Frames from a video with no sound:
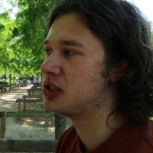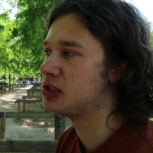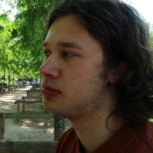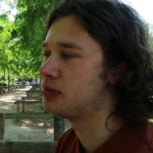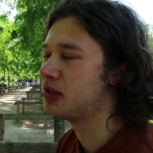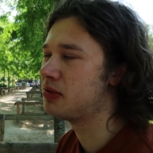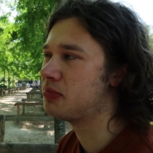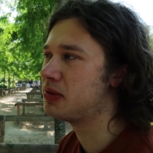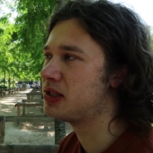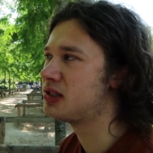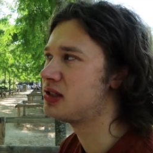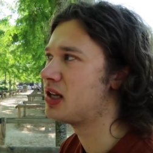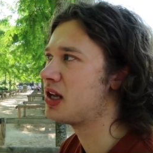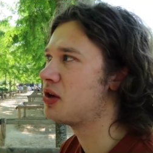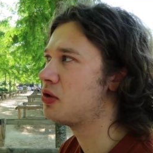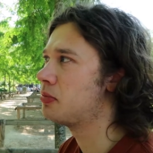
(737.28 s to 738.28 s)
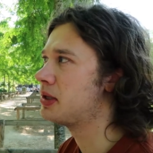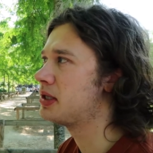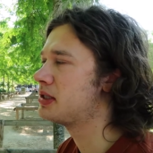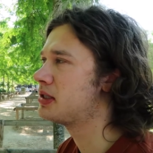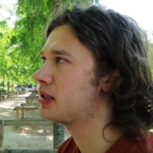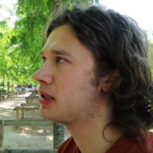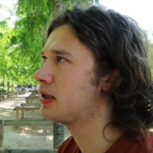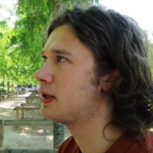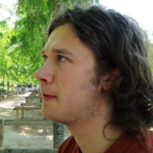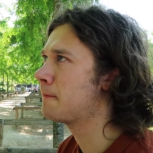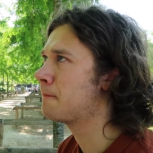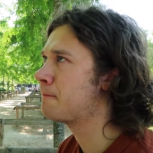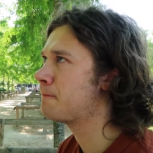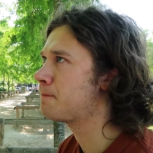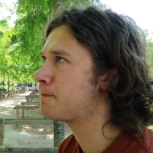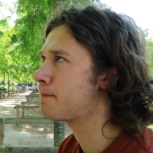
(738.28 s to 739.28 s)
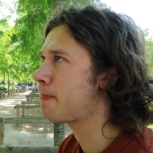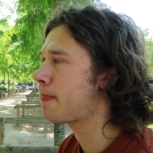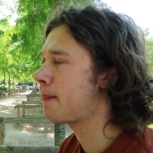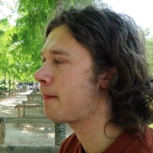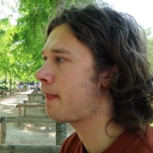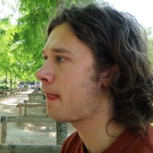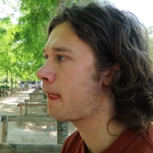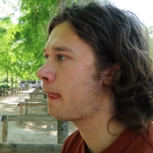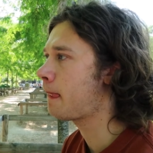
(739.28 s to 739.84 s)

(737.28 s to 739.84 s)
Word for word: crispy, like a bit stale basically. Mm.